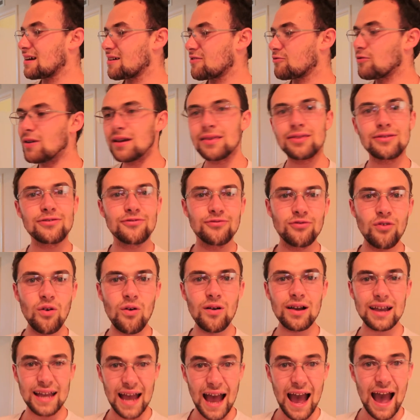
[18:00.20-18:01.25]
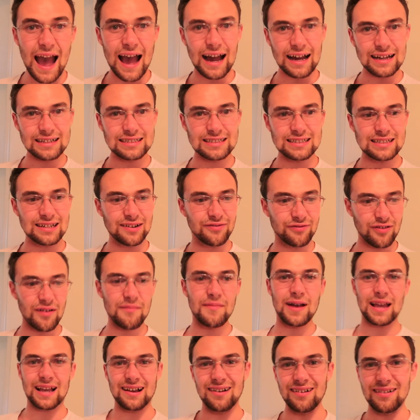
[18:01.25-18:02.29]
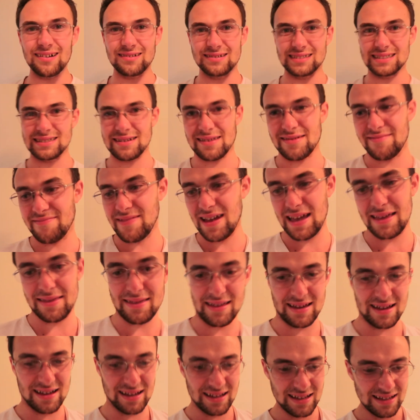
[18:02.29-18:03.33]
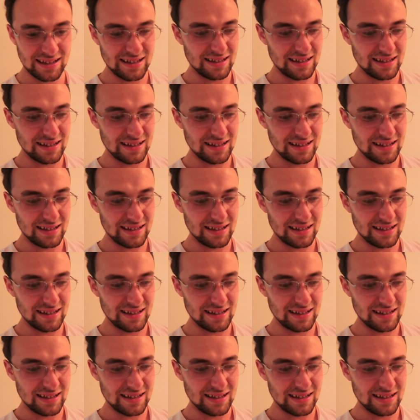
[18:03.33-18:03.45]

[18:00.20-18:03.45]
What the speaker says: withdraw cash from my card, which was amazing.